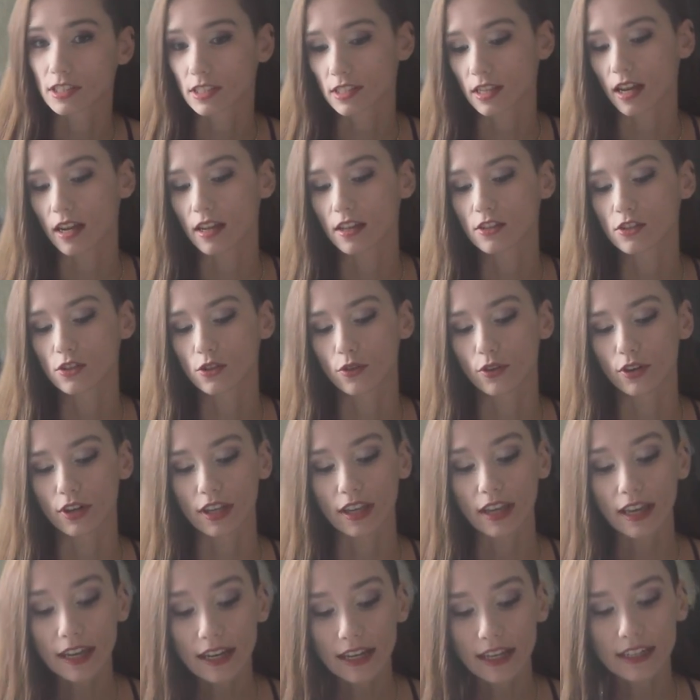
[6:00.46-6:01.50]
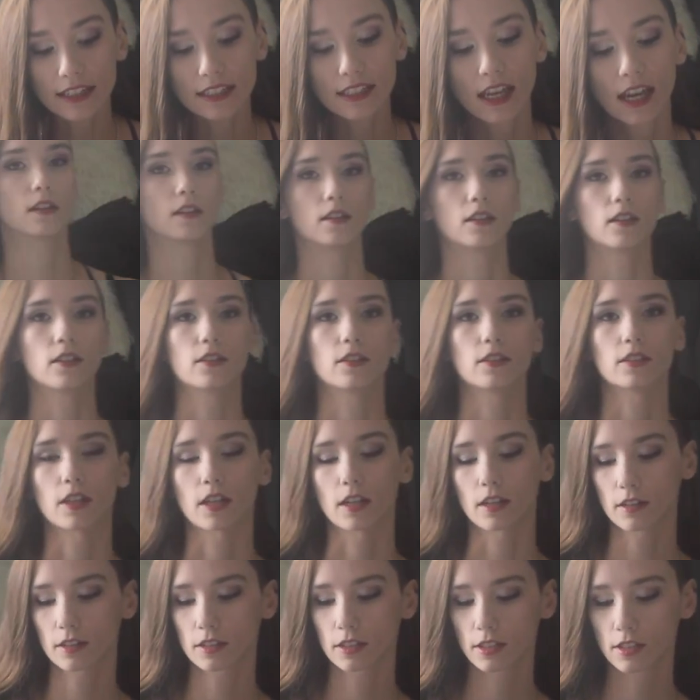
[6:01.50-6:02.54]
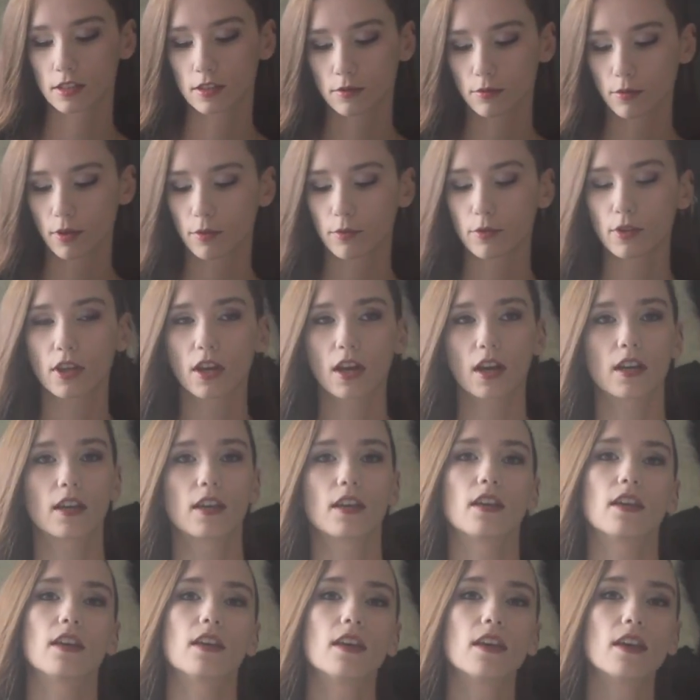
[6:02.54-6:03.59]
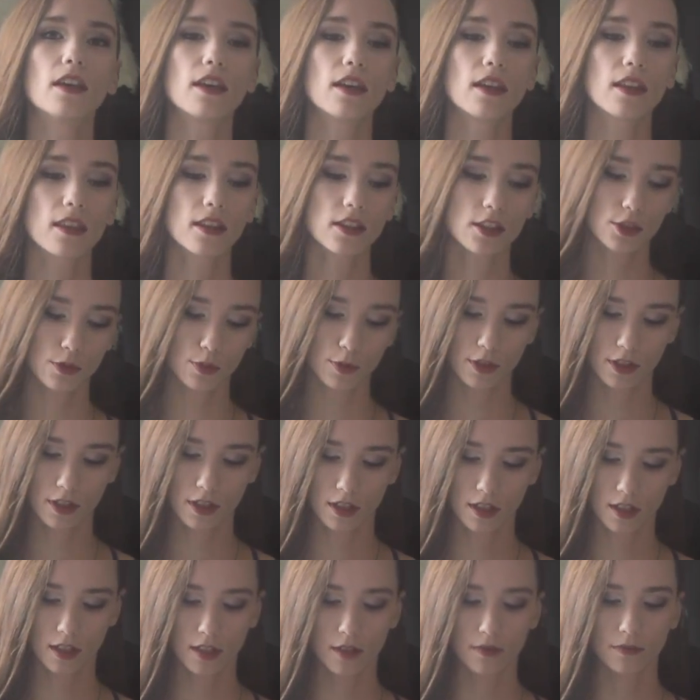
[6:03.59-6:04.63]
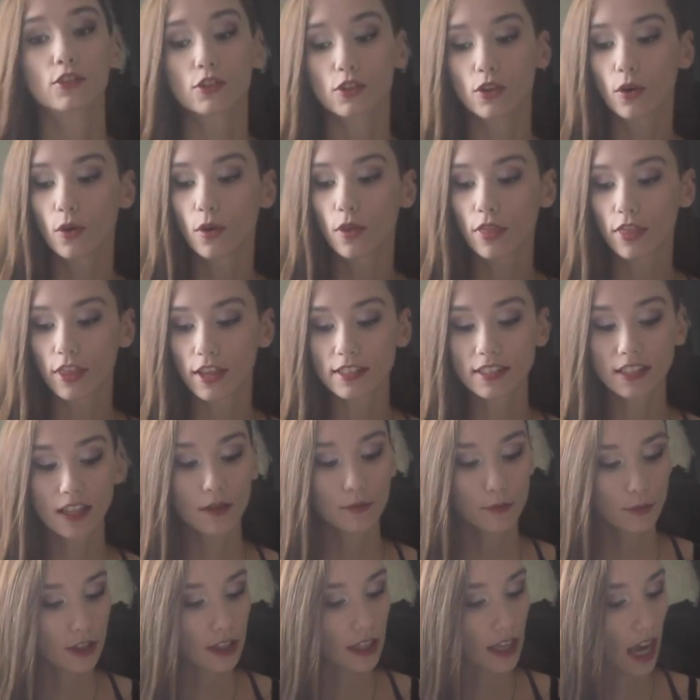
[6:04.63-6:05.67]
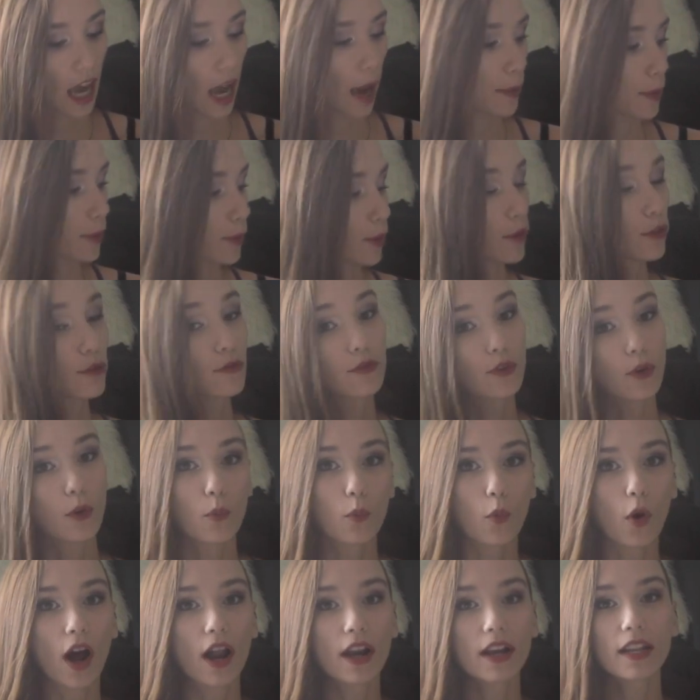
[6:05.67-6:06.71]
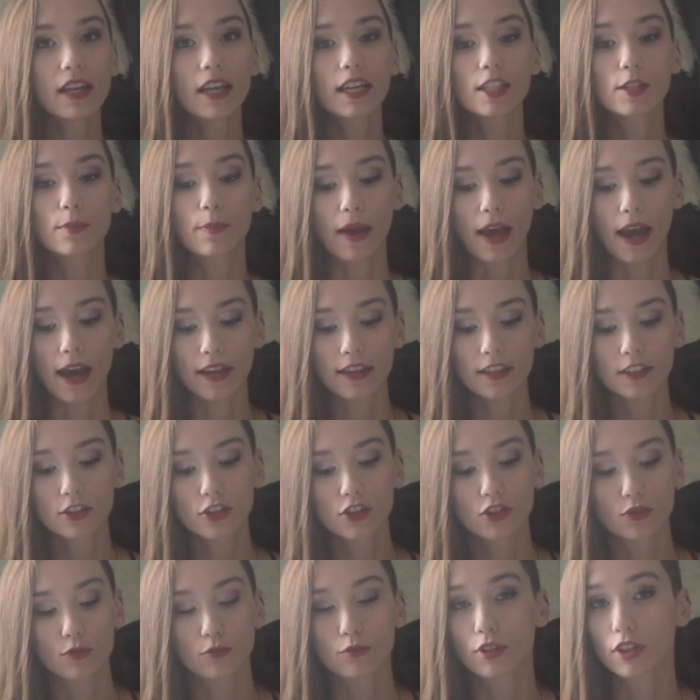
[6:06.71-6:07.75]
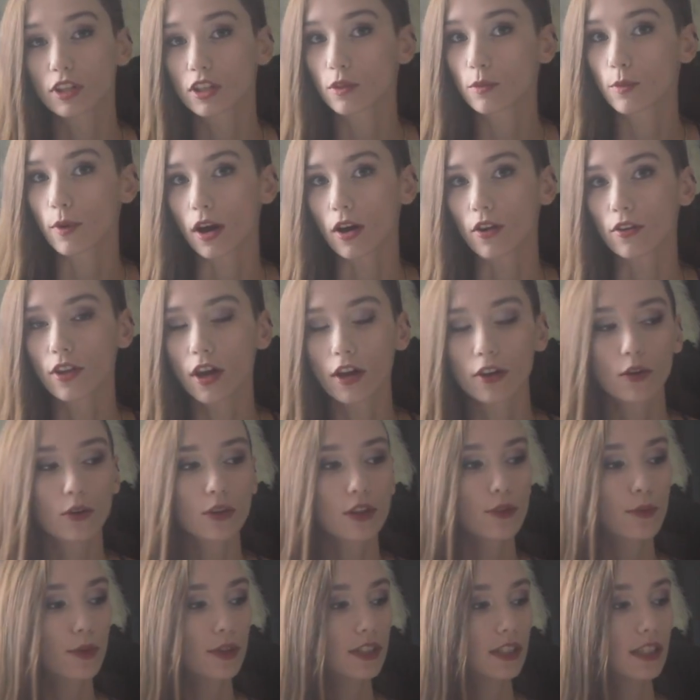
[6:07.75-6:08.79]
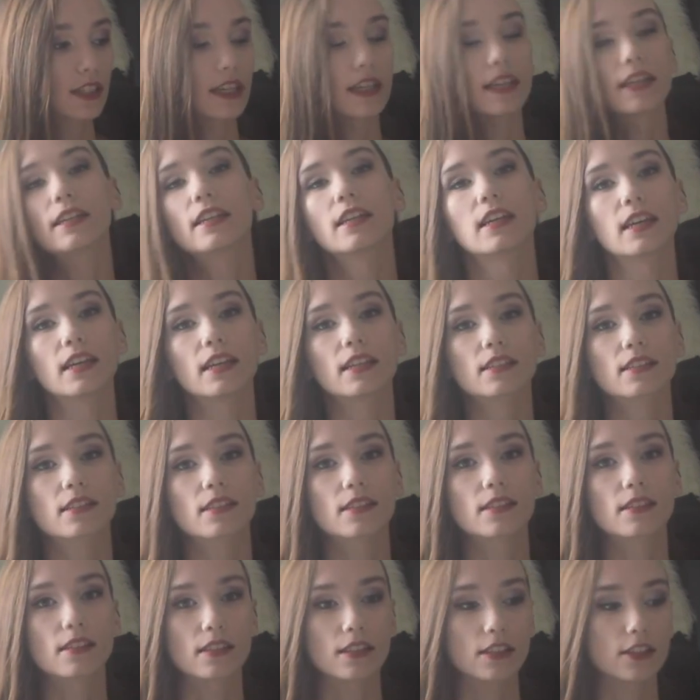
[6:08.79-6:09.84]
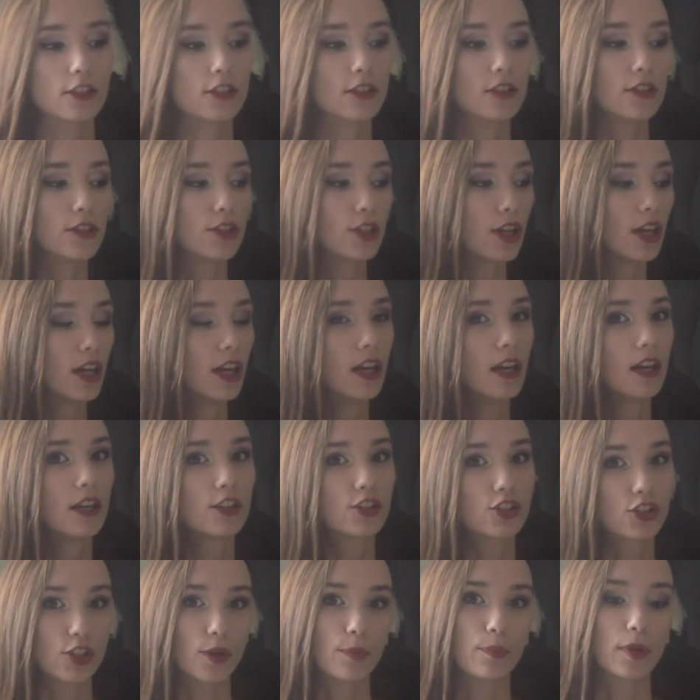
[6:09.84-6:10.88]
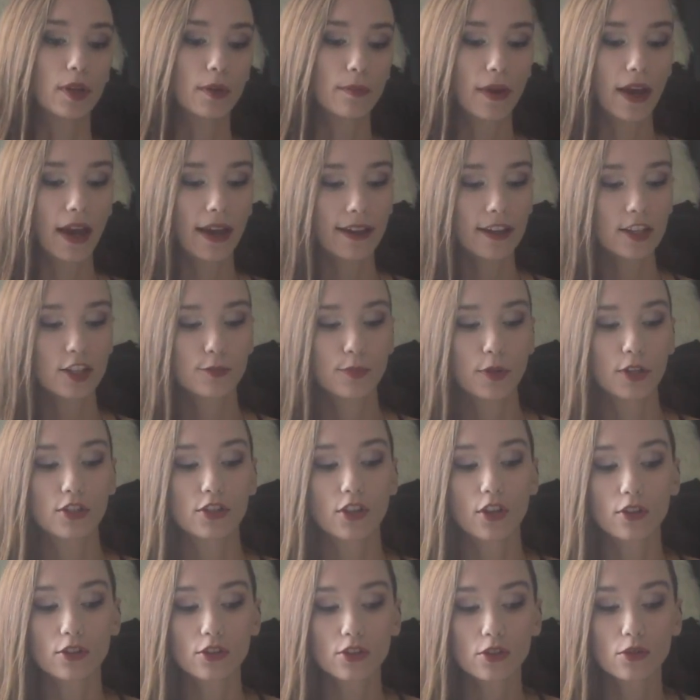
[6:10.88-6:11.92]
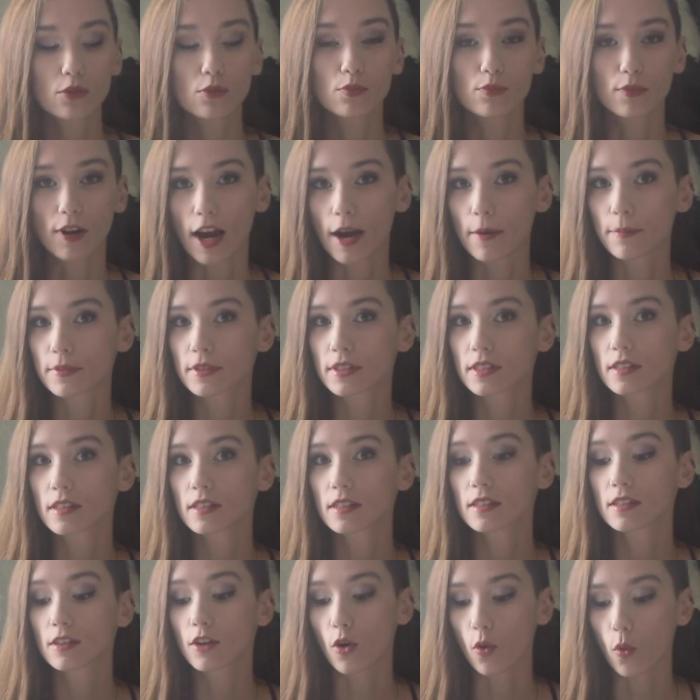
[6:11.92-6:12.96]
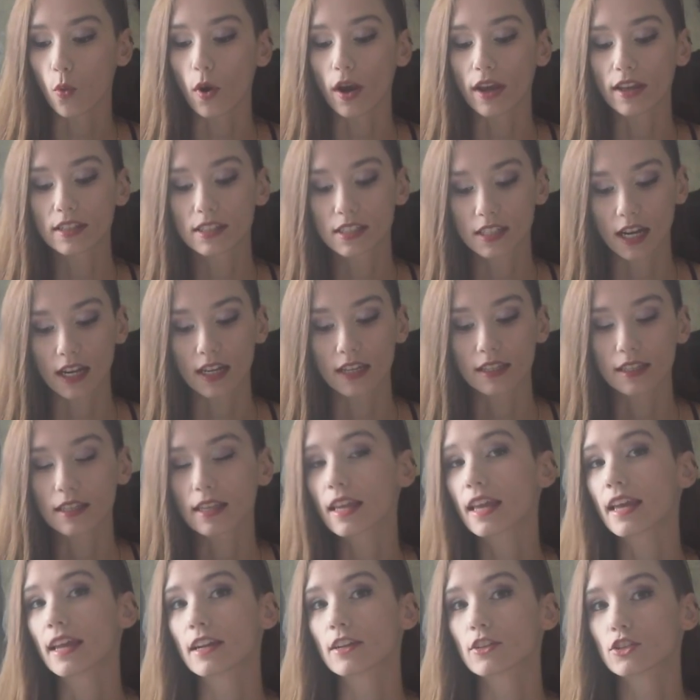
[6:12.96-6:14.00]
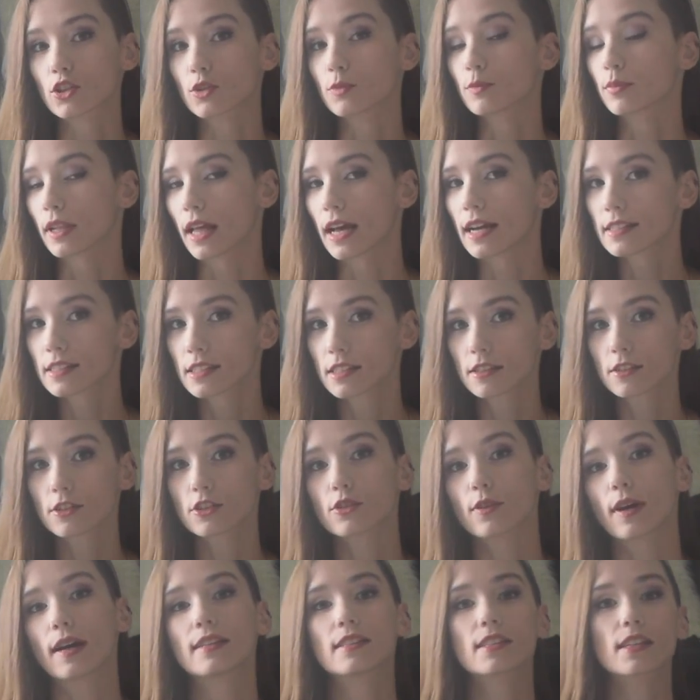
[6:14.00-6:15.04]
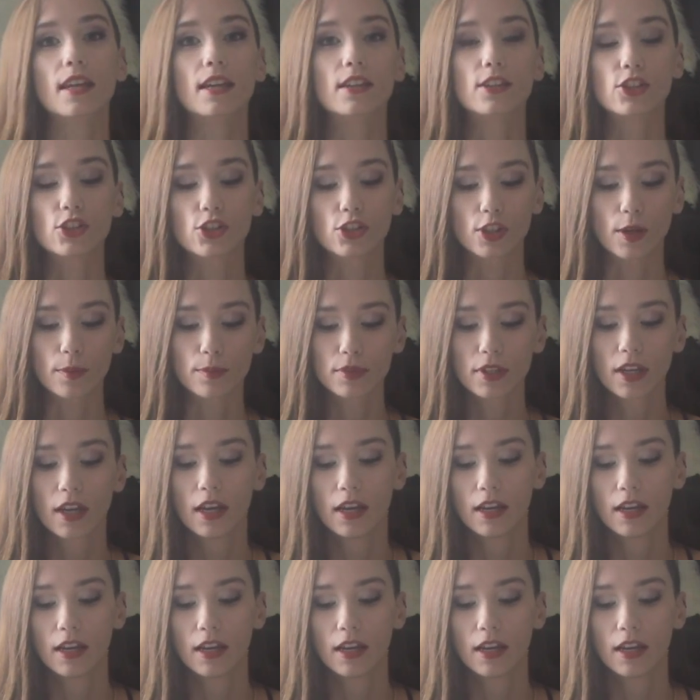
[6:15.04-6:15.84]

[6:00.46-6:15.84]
size already in it. All right, what we got in this one. So this I'm really happy with. For one, it's packaged really well. Not only was it in its sealed shipping package, but it's also wrapped quite tightly in its own plastic. So as it gets shipped,